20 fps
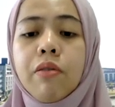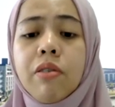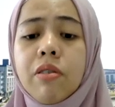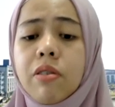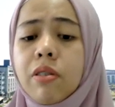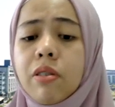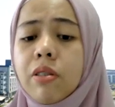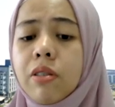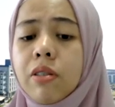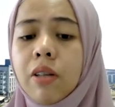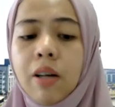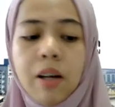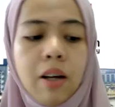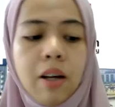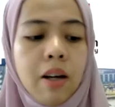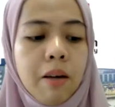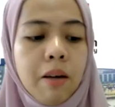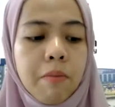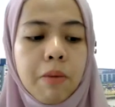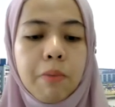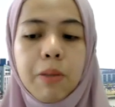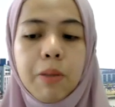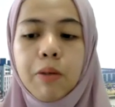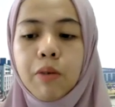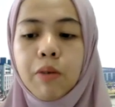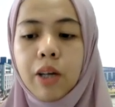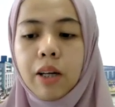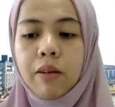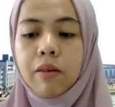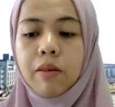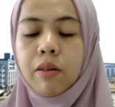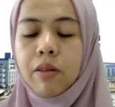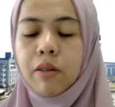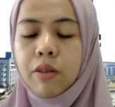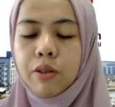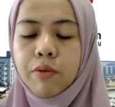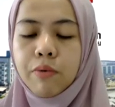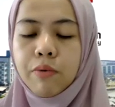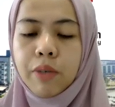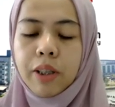Just maybe you can
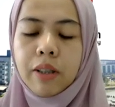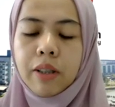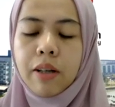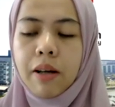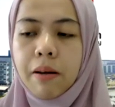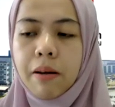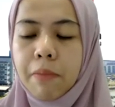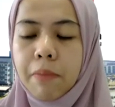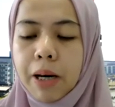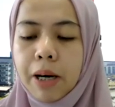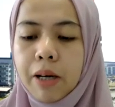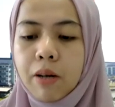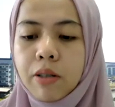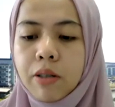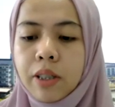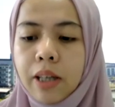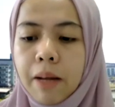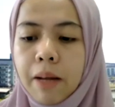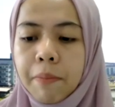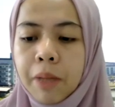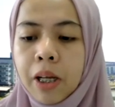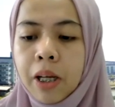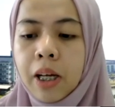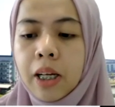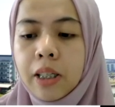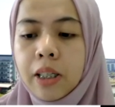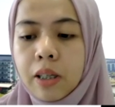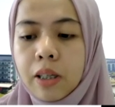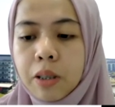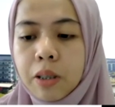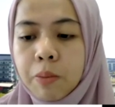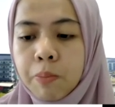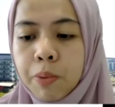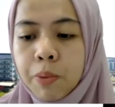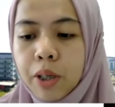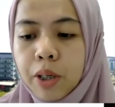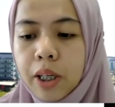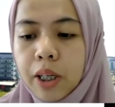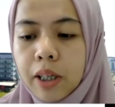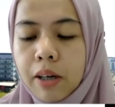do it by yourself. Just
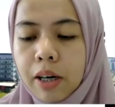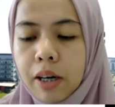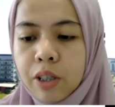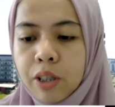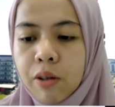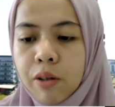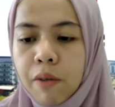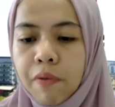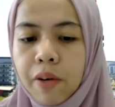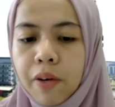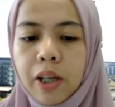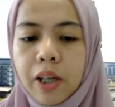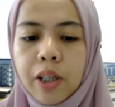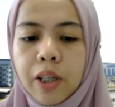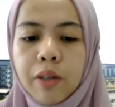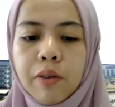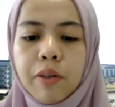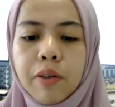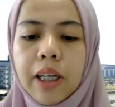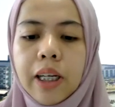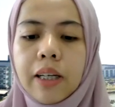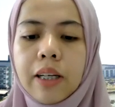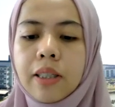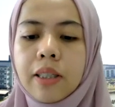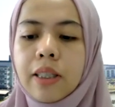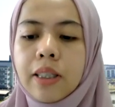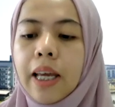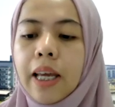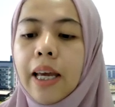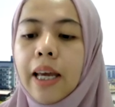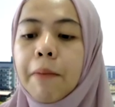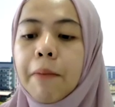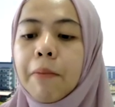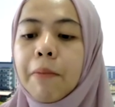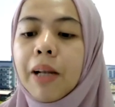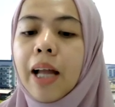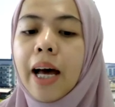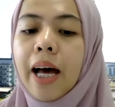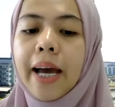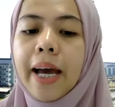put it residual value in the same
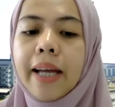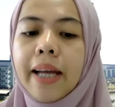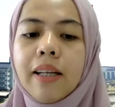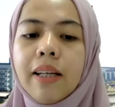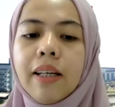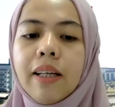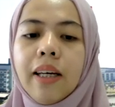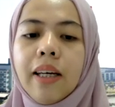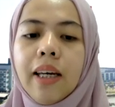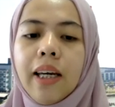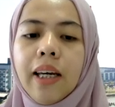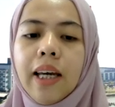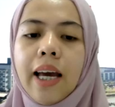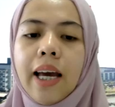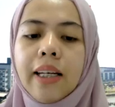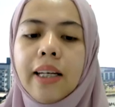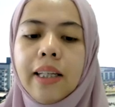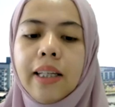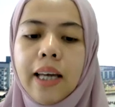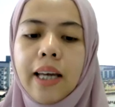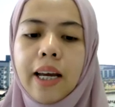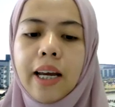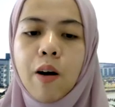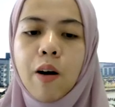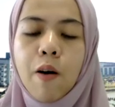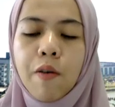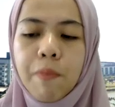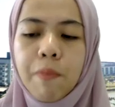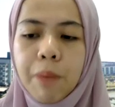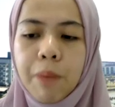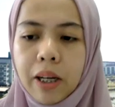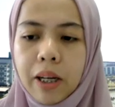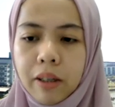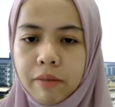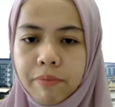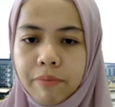line at the end of it.